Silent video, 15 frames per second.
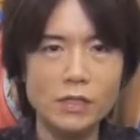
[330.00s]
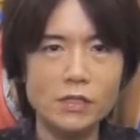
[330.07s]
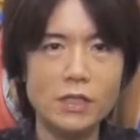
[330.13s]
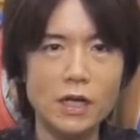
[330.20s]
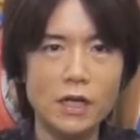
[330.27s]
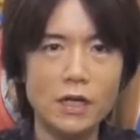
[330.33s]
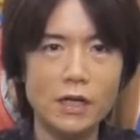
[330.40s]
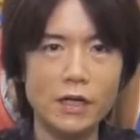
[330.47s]

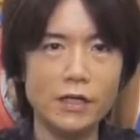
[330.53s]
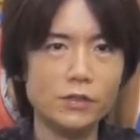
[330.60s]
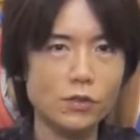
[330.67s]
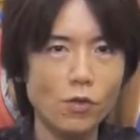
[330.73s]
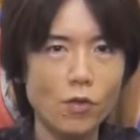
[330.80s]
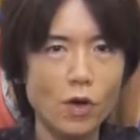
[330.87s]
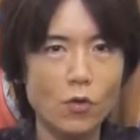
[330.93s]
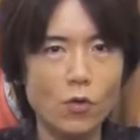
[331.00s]
Since we have I'll the
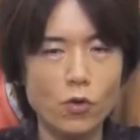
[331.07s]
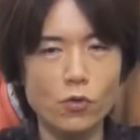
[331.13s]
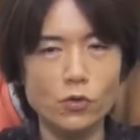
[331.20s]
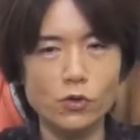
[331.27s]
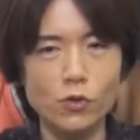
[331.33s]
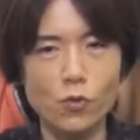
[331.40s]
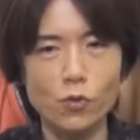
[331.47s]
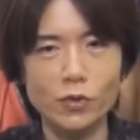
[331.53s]
do some
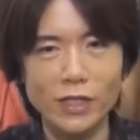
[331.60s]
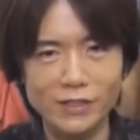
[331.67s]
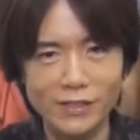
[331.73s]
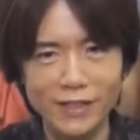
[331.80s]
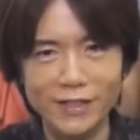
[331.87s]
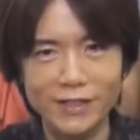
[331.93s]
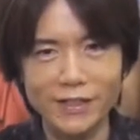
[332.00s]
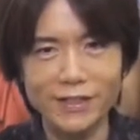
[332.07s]
today, though. I want to
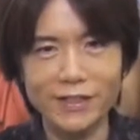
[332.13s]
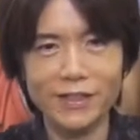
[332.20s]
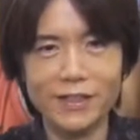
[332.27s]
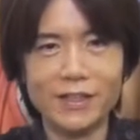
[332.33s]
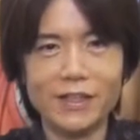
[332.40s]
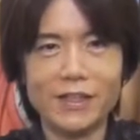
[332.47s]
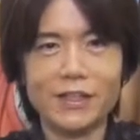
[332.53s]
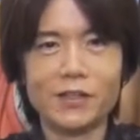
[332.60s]
talk about
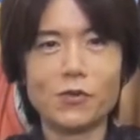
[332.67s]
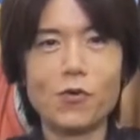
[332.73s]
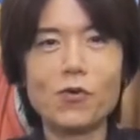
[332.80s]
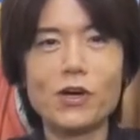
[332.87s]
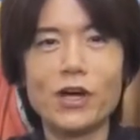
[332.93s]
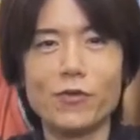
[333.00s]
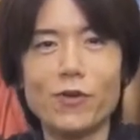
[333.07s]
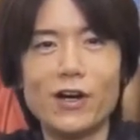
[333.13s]
Terry
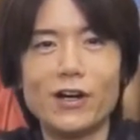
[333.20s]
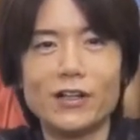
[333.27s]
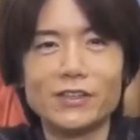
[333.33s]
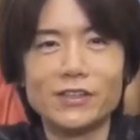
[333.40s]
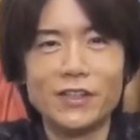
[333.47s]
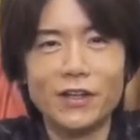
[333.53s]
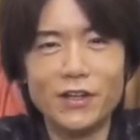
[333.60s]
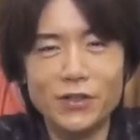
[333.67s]
using a lot of
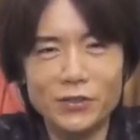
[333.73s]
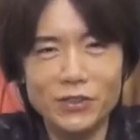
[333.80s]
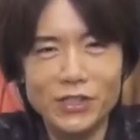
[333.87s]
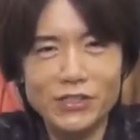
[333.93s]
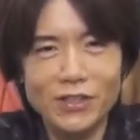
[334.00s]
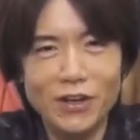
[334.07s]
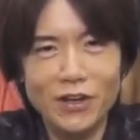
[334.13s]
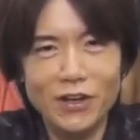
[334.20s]
S N K
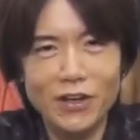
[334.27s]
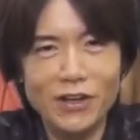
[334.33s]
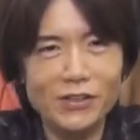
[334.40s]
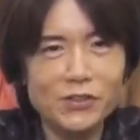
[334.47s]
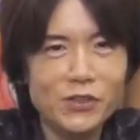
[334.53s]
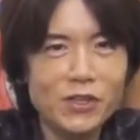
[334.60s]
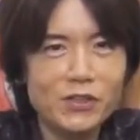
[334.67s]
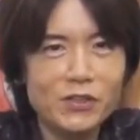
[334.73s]
lingo,
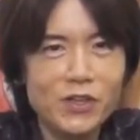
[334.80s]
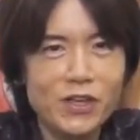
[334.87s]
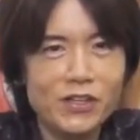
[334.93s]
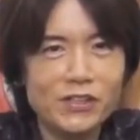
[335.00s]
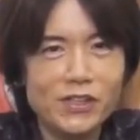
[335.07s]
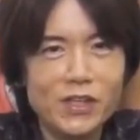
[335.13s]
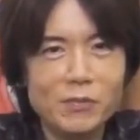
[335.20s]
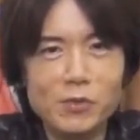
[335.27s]

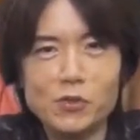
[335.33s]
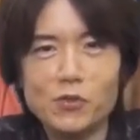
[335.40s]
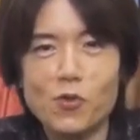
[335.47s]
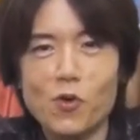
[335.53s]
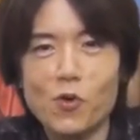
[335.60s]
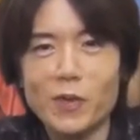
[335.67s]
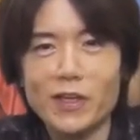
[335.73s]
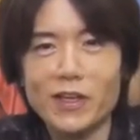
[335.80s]
meaning in this
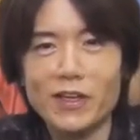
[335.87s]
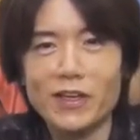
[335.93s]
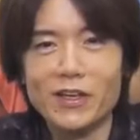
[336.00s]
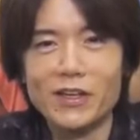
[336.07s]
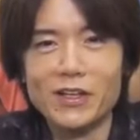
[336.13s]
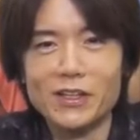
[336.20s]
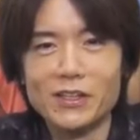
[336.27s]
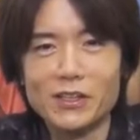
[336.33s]
discussion the
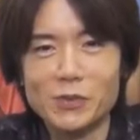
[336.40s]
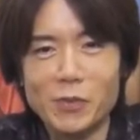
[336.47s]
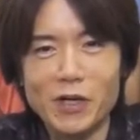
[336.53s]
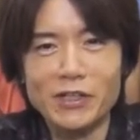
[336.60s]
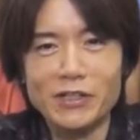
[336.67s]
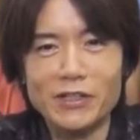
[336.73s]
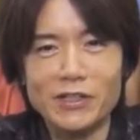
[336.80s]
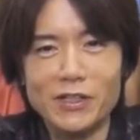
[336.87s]
younger
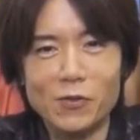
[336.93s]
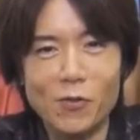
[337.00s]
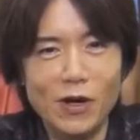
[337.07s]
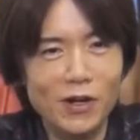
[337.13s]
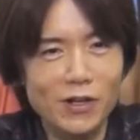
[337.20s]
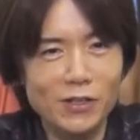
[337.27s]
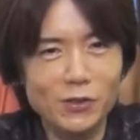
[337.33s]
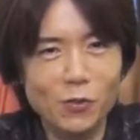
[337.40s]
generations
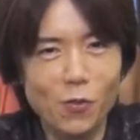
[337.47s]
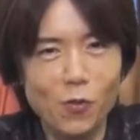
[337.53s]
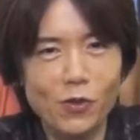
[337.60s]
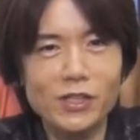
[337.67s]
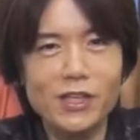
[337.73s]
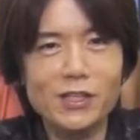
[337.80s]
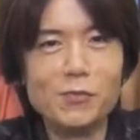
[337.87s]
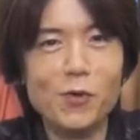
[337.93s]
may feel a
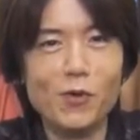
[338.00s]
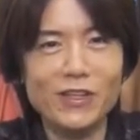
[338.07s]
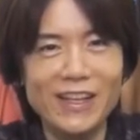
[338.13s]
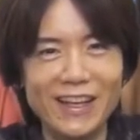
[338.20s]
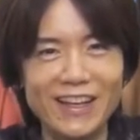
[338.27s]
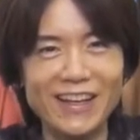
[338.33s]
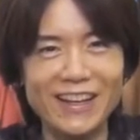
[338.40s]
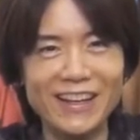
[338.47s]
little out of
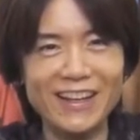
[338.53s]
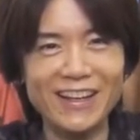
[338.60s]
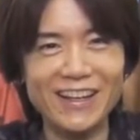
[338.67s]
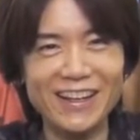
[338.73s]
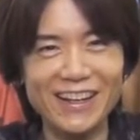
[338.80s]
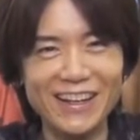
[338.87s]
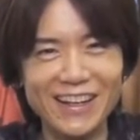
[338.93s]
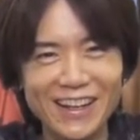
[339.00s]
the loop.
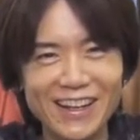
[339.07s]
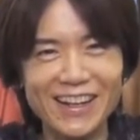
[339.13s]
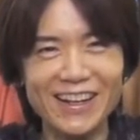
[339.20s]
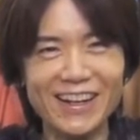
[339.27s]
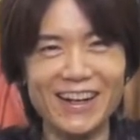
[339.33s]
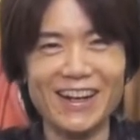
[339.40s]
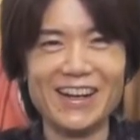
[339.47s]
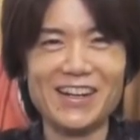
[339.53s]

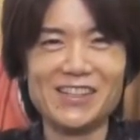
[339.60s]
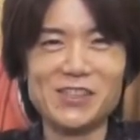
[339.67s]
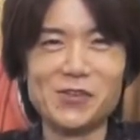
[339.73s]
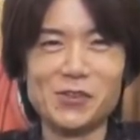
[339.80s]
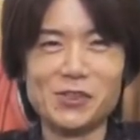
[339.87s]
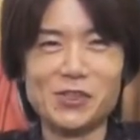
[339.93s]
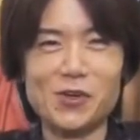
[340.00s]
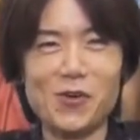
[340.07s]
Okay,
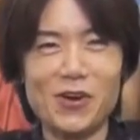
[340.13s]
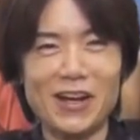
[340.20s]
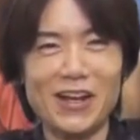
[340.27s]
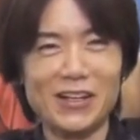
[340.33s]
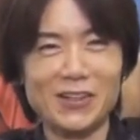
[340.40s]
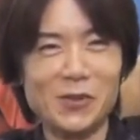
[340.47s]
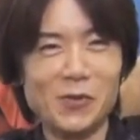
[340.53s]
boomer!